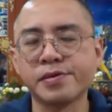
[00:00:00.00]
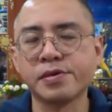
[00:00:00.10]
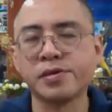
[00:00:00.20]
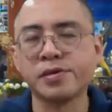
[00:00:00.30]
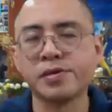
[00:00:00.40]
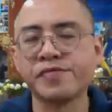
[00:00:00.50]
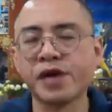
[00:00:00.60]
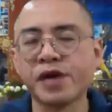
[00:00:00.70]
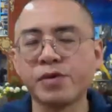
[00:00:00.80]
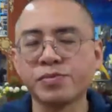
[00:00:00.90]
with the
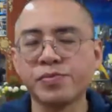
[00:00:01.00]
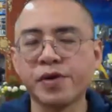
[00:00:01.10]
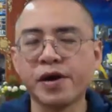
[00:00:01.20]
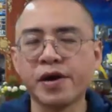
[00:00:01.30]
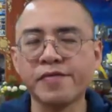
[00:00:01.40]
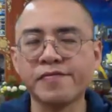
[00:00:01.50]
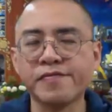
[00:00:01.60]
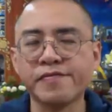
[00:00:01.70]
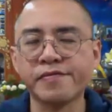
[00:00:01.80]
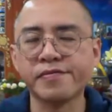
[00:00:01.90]
out breath,
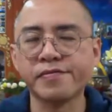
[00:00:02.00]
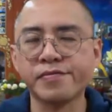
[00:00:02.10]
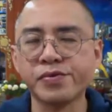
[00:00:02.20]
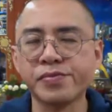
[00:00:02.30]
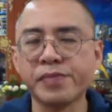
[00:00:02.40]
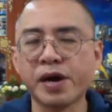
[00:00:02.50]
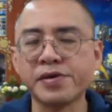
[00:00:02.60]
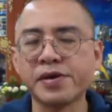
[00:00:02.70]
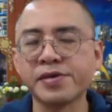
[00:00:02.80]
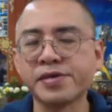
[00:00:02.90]
remind
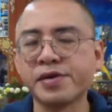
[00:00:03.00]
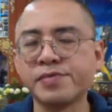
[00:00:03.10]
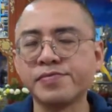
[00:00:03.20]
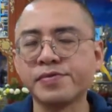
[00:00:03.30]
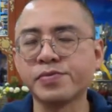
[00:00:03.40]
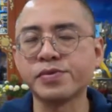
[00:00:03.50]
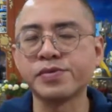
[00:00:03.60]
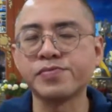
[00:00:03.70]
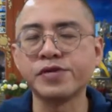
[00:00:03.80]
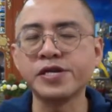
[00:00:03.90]
ourselves with the word
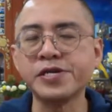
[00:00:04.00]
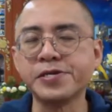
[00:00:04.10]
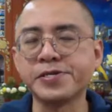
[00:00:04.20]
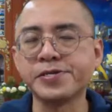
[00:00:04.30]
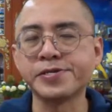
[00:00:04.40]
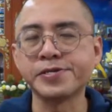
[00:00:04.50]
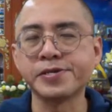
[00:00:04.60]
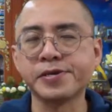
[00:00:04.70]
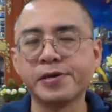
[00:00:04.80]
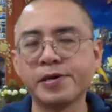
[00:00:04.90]
release.
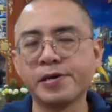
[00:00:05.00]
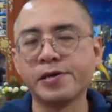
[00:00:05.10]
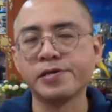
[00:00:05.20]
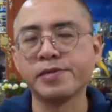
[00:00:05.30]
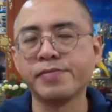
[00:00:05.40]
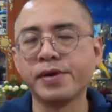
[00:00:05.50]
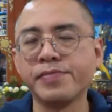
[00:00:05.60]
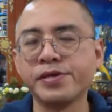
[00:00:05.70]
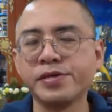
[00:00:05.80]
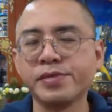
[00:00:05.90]
That maybe
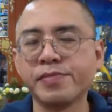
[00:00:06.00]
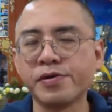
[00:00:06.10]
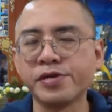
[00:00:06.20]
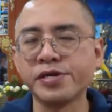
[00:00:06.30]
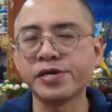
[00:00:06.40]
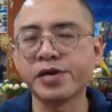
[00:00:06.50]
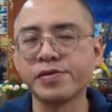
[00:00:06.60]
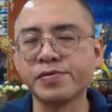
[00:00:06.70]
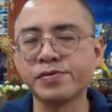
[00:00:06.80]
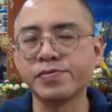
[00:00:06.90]
the body can
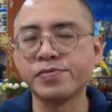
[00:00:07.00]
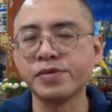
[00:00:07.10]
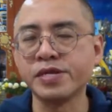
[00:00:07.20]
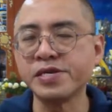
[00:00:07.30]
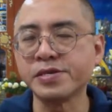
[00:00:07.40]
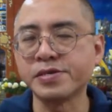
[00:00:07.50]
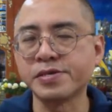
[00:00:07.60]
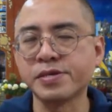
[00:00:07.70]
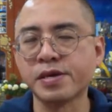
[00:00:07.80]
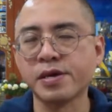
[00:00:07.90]
also release
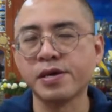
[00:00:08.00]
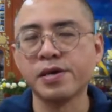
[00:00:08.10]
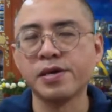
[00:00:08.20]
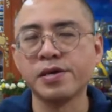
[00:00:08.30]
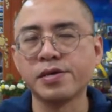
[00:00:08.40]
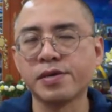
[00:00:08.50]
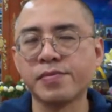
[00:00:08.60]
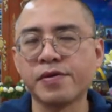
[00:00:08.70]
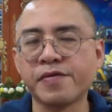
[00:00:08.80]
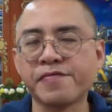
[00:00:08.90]
some
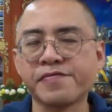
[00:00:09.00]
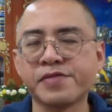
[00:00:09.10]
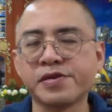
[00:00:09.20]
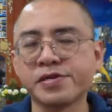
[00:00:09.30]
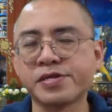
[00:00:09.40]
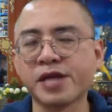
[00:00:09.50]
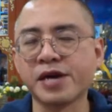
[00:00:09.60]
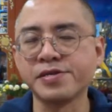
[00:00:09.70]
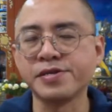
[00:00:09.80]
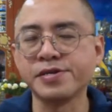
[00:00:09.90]
of the
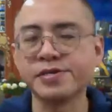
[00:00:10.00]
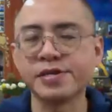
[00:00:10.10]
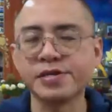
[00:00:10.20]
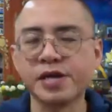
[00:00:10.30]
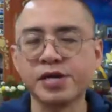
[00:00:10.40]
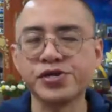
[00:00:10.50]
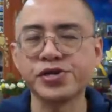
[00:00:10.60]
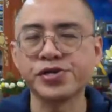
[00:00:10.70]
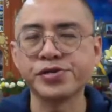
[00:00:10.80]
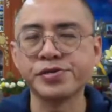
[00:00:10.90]
tightness and
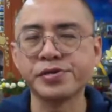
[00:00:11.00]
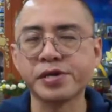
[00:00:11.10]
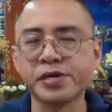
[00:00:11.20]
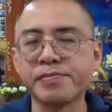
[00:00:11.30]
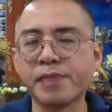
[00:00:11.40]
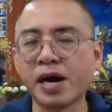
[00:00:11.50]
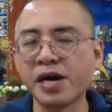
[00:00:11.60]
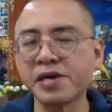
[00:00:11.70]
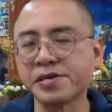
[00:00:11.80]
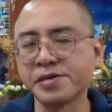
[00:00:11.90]
tension, and the
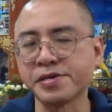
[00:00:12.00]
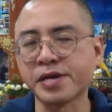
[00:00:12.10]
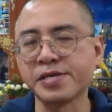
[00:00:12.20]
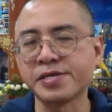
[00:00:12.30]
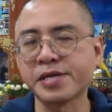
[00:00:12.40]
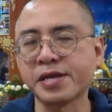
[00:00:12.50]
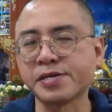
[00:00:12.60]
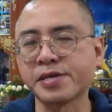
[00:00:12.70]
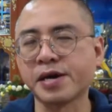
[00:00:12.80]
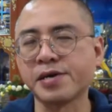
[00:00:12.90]
mind can set aside